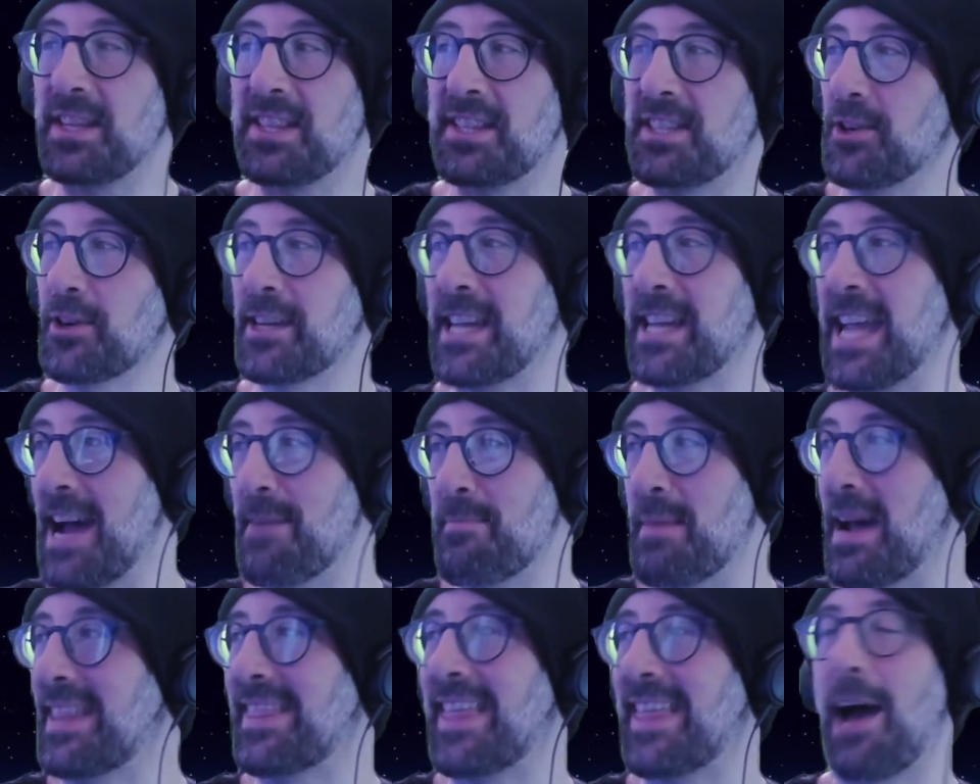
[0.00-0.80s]
still can't
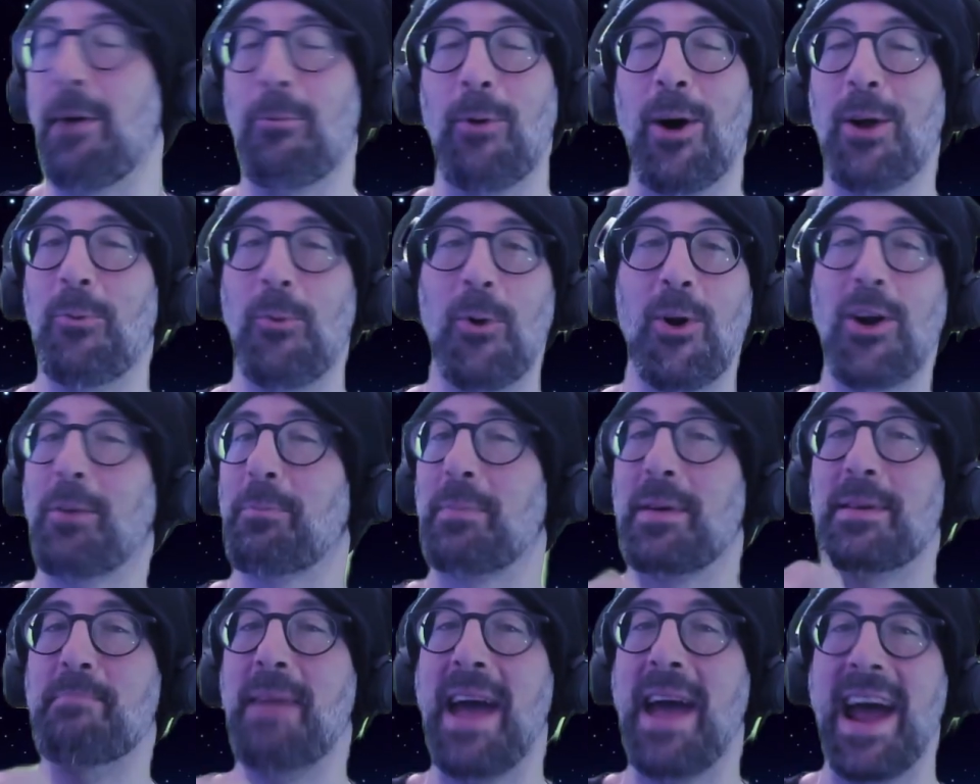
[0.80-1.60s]
make that one work,
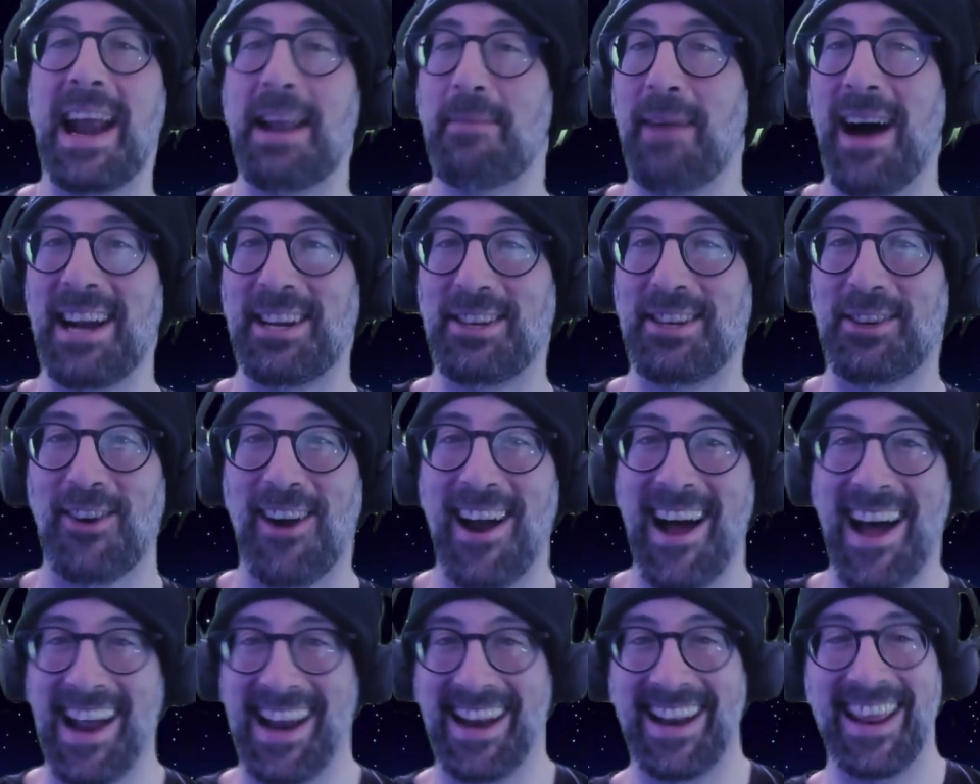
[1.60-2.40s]
but man, am I
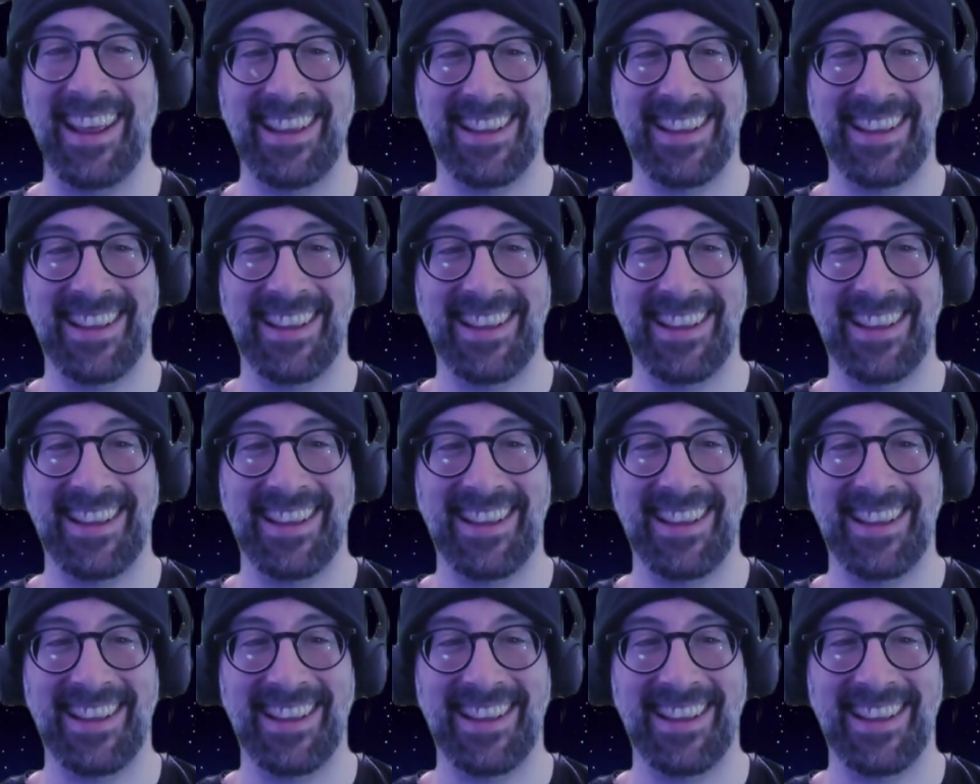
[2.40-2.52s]
trying.